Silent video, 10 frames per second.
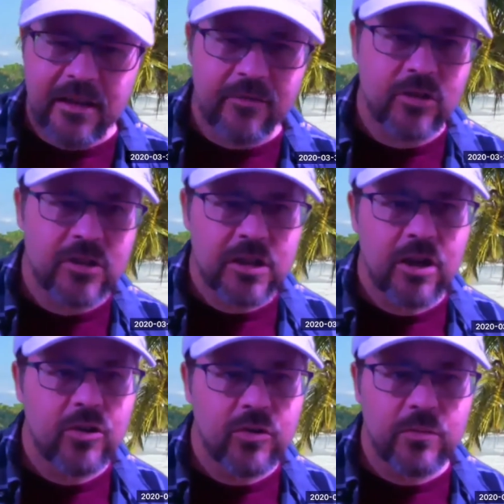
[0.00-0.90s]
of
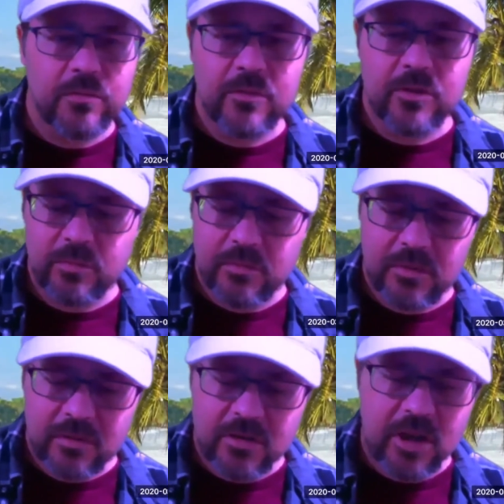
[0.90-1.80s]
Rousseau, who
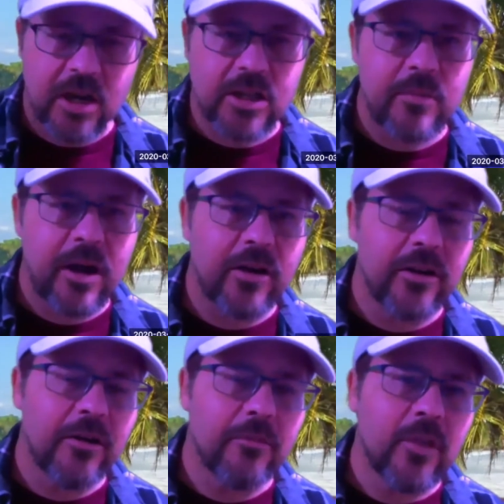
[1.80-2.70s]
talked
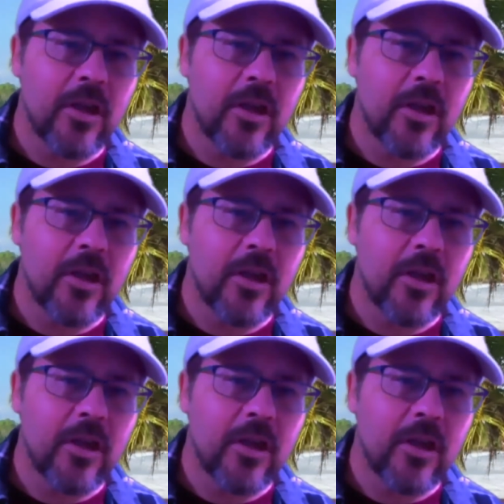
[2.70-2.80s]
about